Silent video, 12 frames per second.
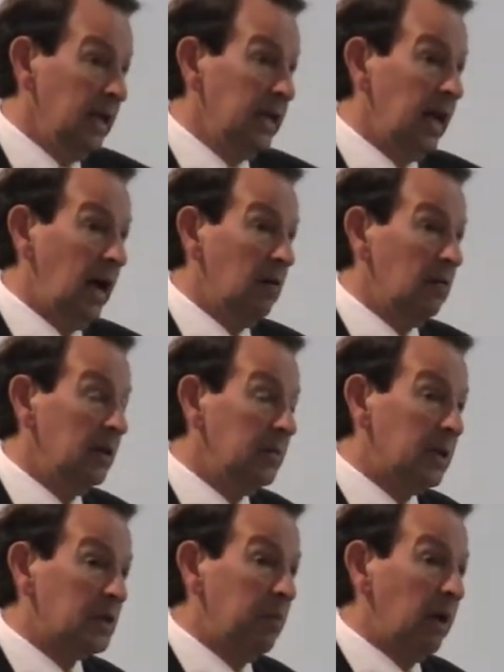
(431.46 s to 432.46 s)
Now, let
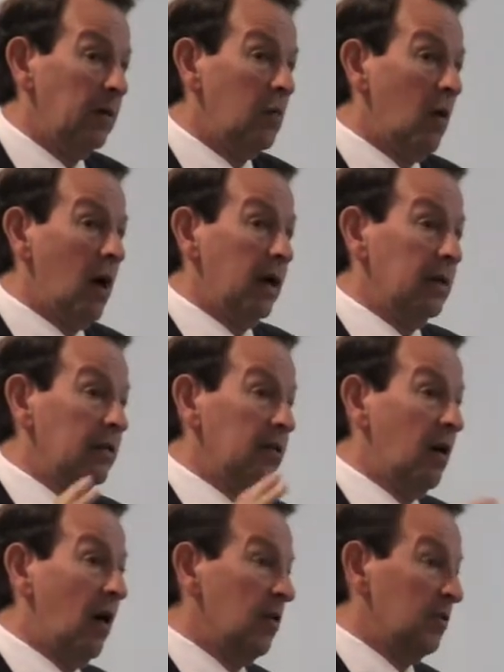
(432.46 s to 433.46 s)
me explain why the
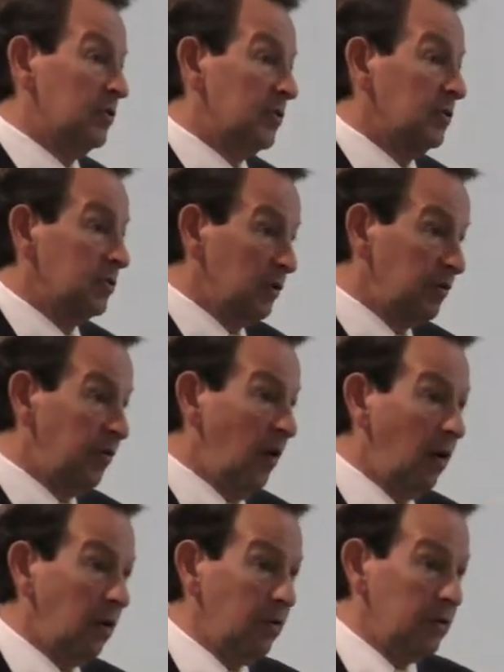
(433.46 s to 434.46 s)
dollars should
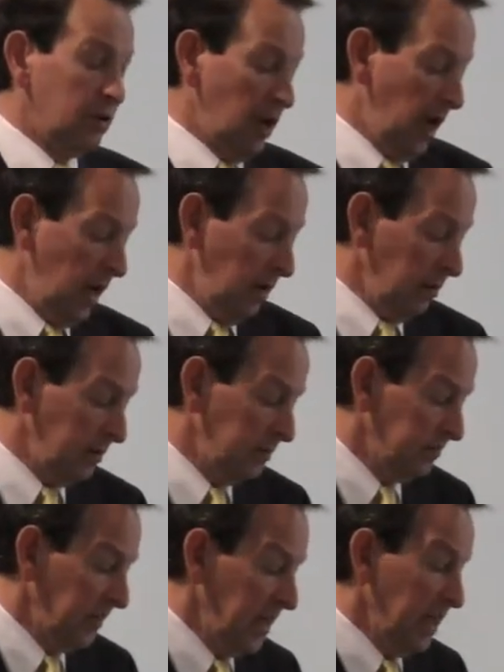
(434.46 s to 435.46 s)
follow the child.
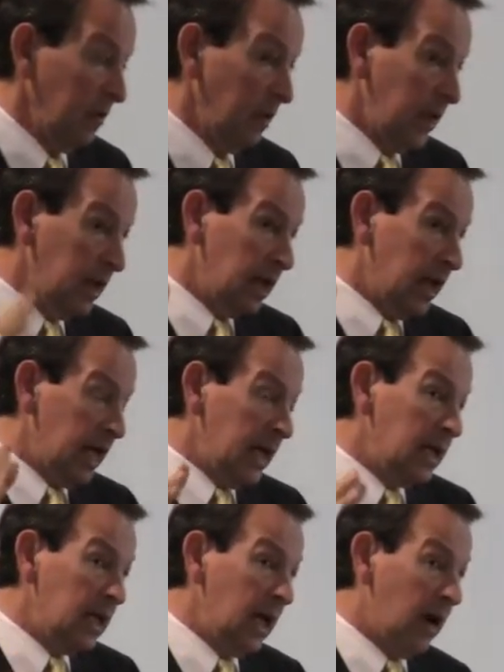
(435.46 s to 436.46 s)
In
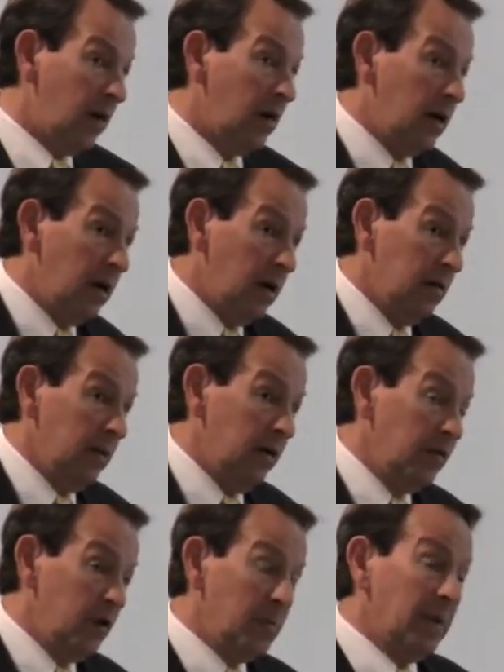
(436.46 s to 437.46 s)
any area
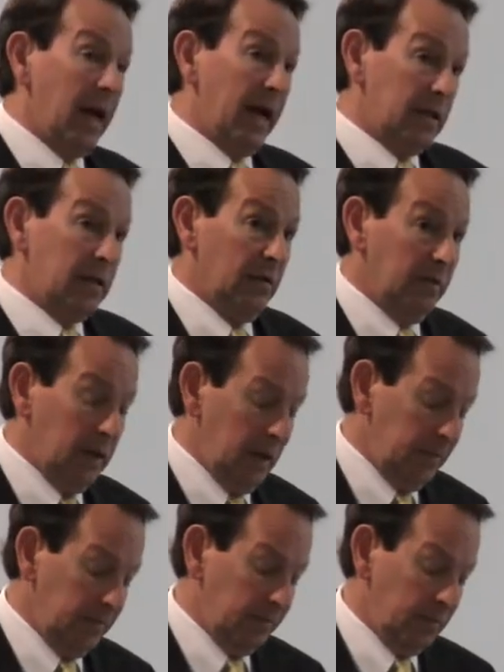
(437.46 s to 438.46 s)
of human activity,
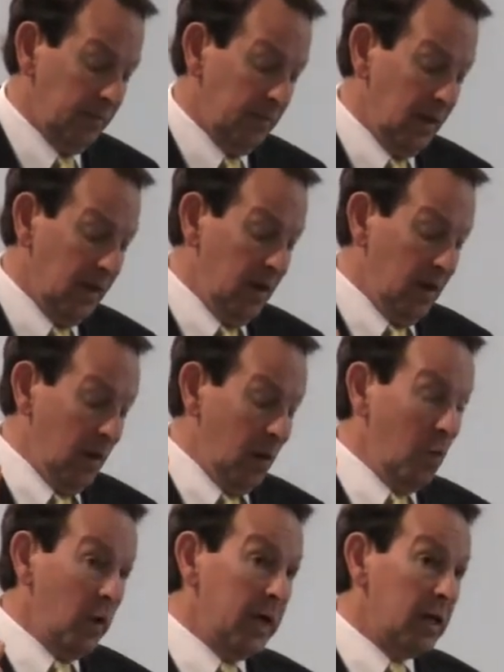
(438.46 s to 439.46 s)

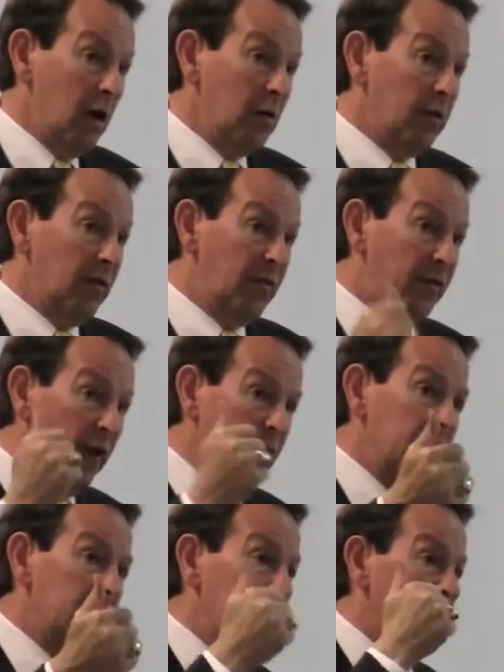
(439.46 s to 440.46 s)
we know that
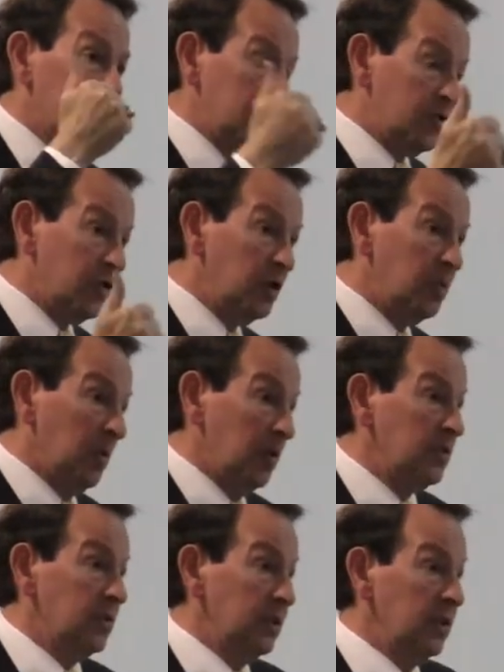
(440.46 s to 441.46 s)
funding
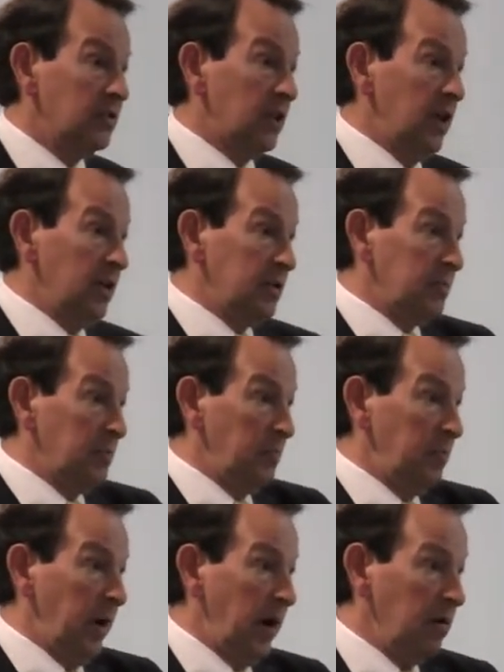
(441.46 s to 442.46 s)
consumers, in this case
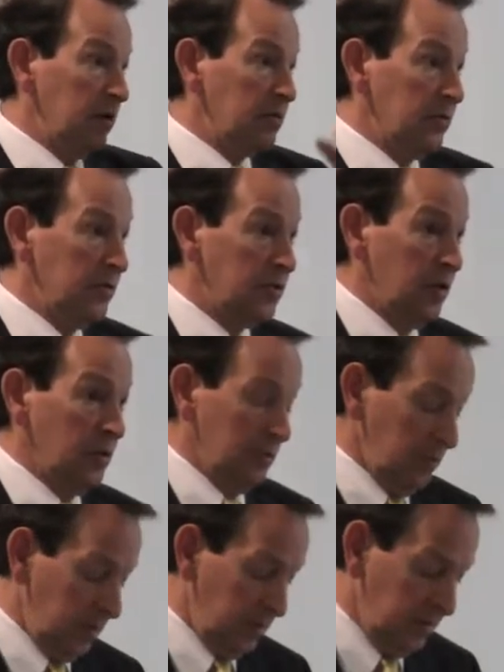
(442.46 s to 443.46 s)
parents and
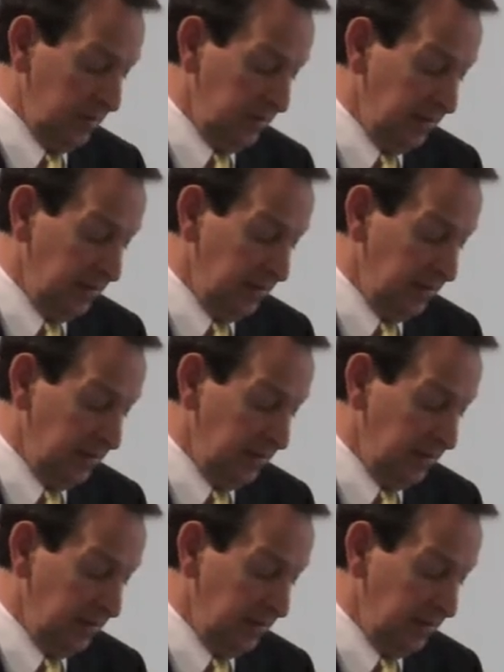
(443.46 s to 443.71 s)
students,